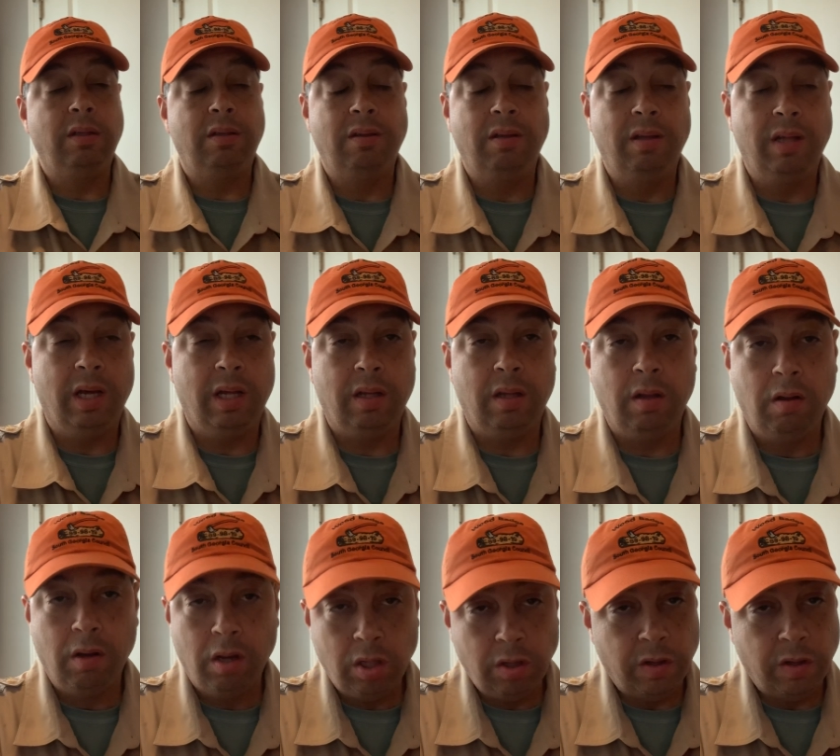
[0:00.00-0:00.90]
that
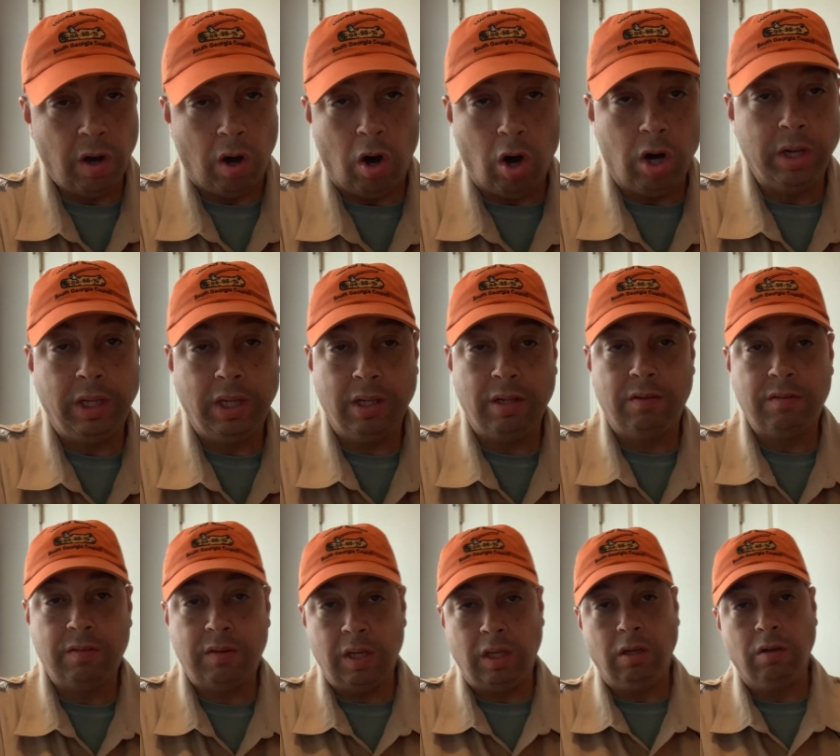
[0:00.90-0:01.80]
the
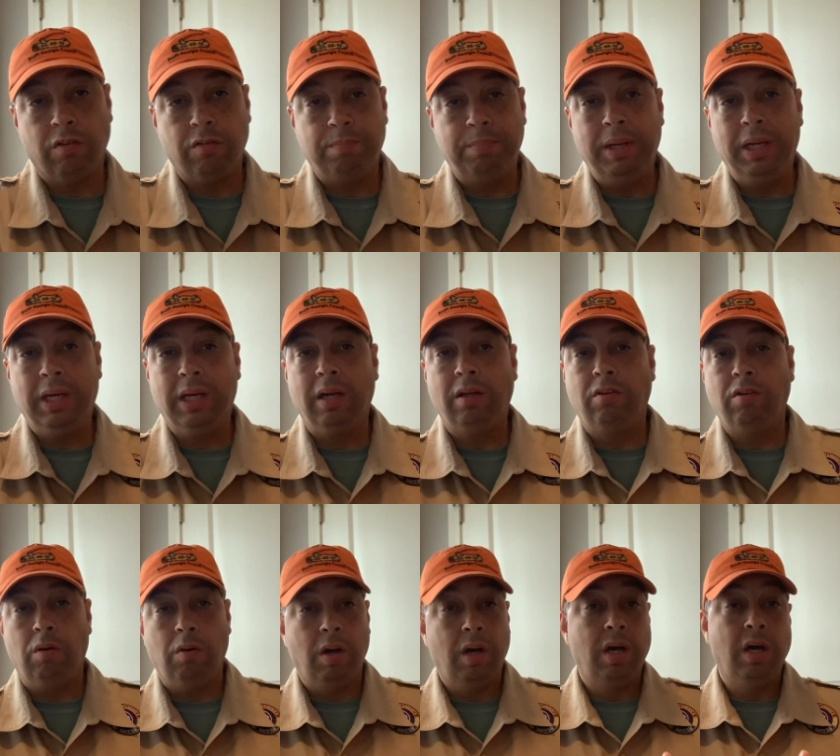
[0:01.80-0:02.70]
audience that you're speaking
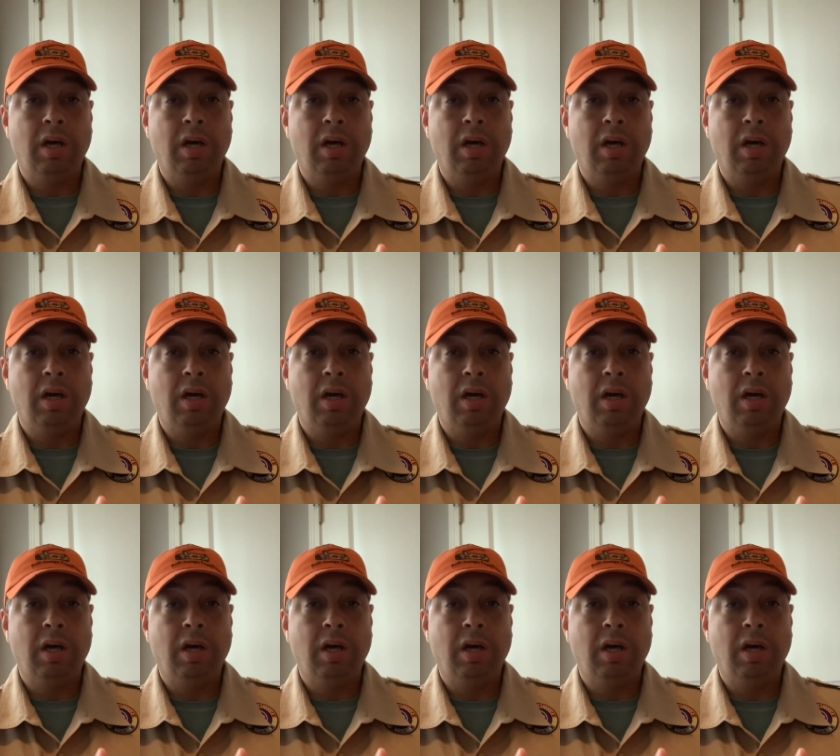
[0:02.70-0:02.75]
to